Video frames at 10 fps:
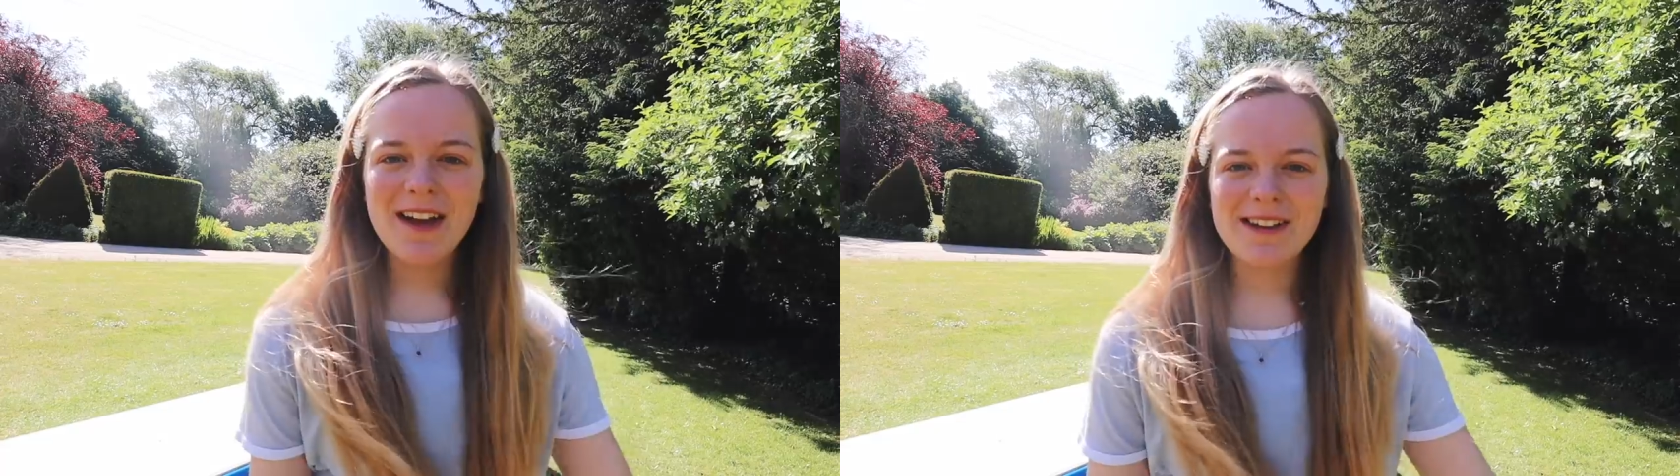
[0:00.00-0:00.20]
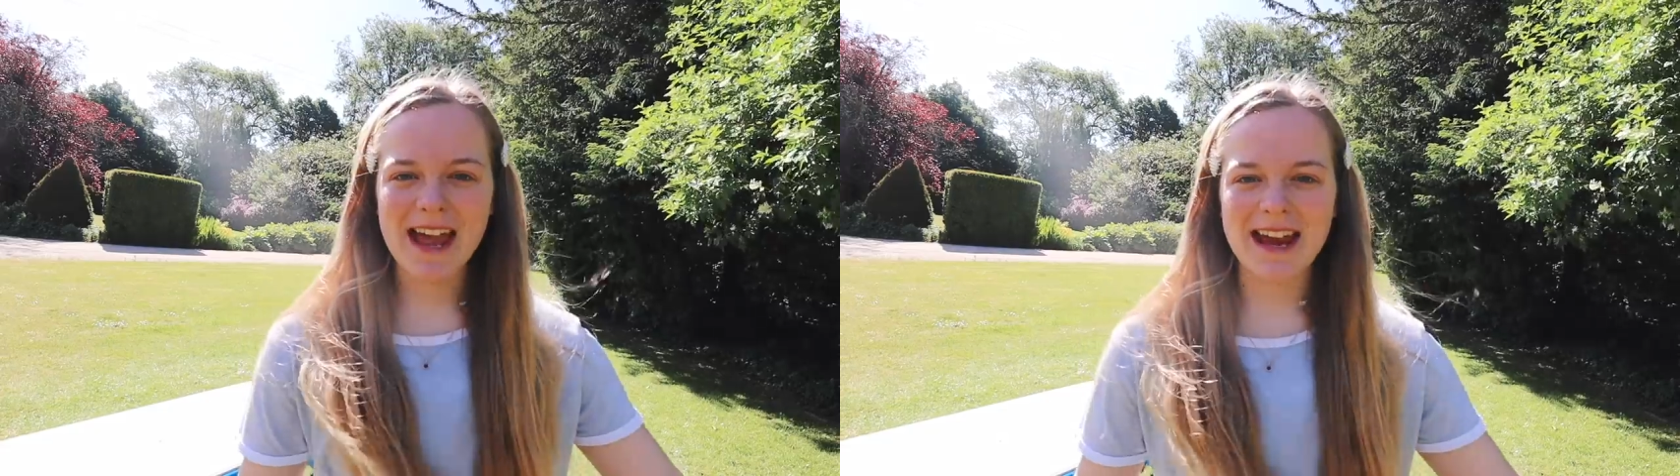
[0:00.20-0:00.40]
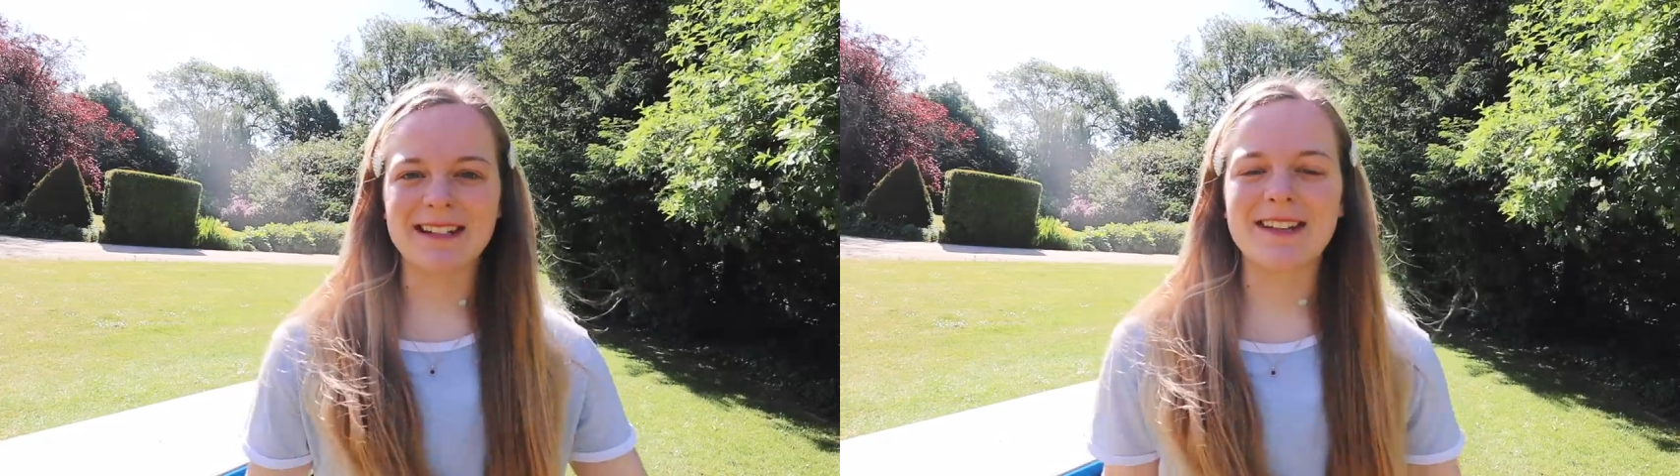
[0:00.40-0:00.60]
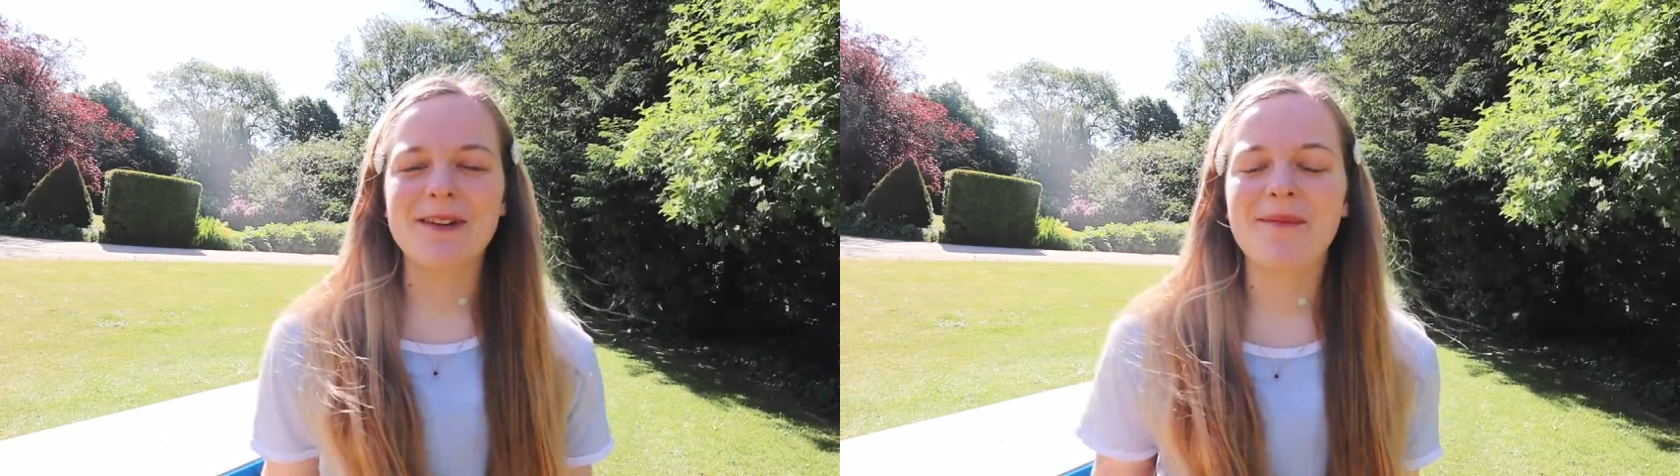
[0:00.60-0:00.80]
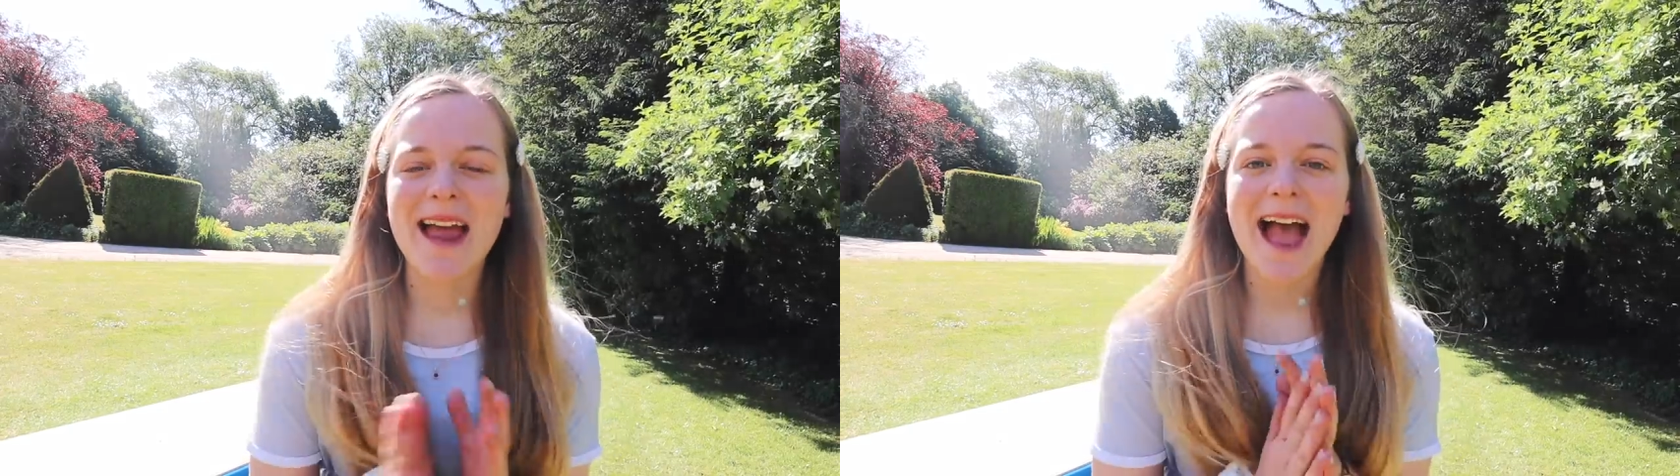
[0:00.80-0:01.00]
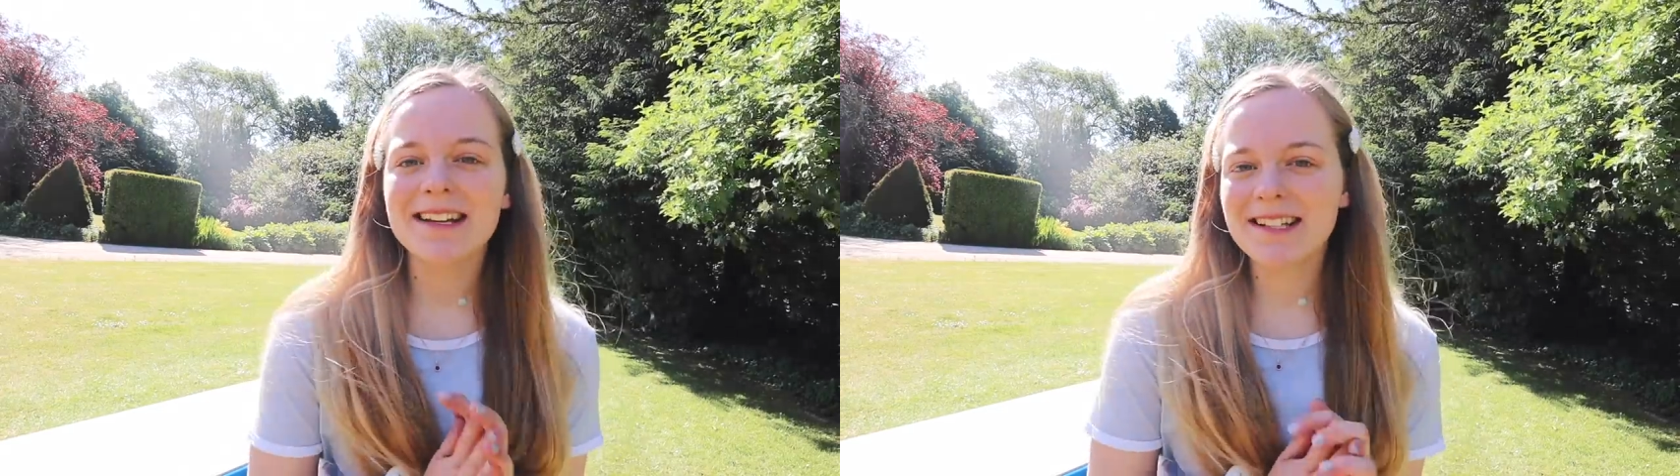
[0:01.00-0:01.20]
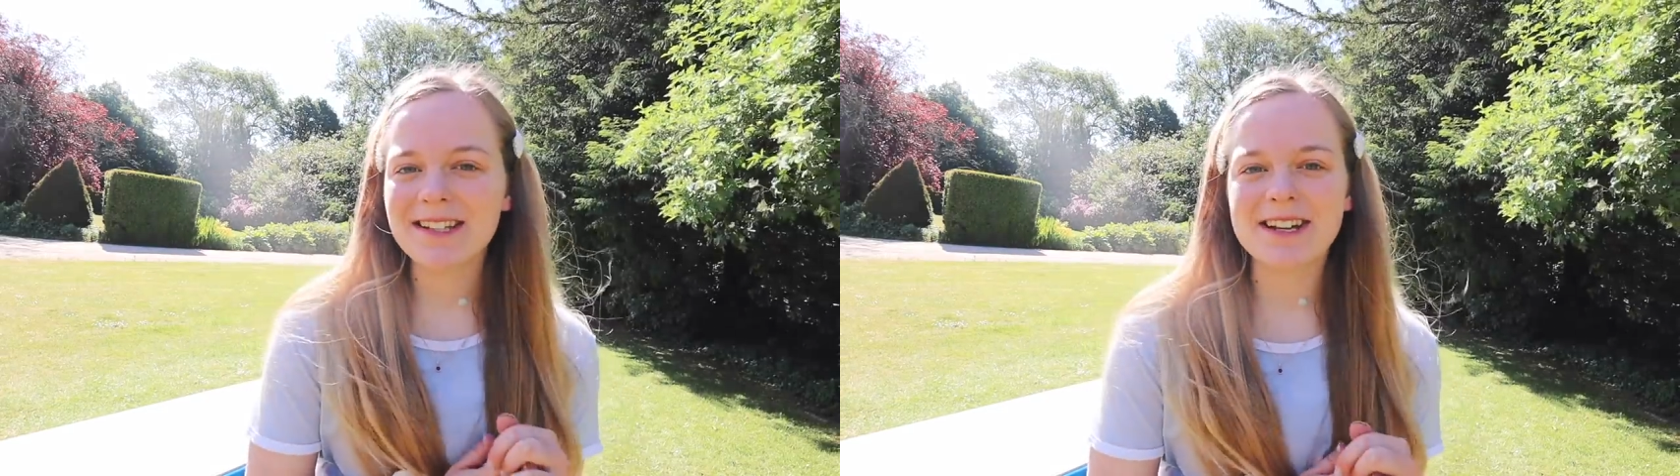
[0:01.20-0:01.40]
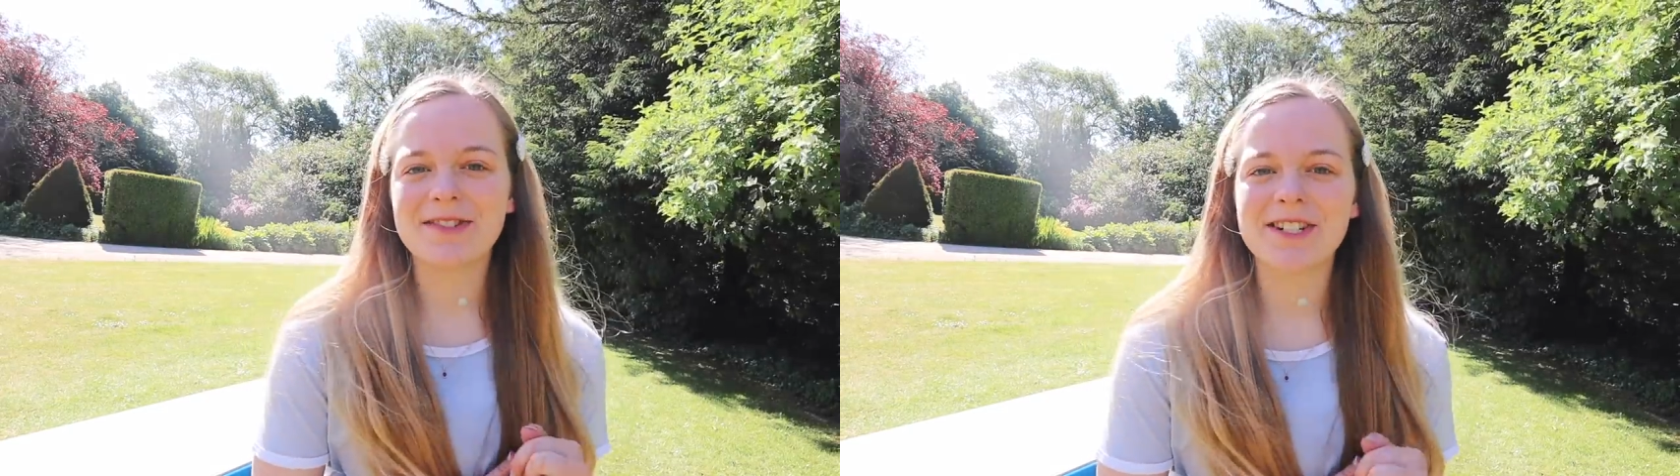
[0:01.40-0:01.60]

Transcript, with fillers: Okay, so my exercise